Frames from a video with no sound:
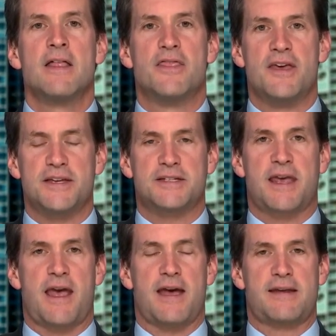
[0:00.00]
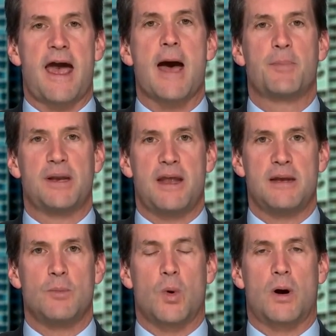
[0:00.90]
this can't happen
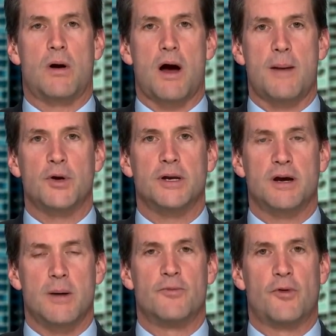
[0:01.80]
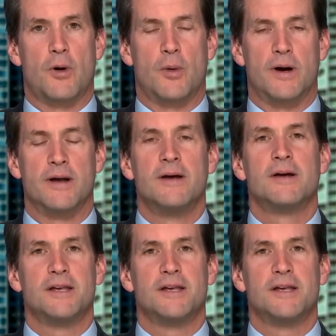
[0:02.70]
anymore. I'm going to come forward.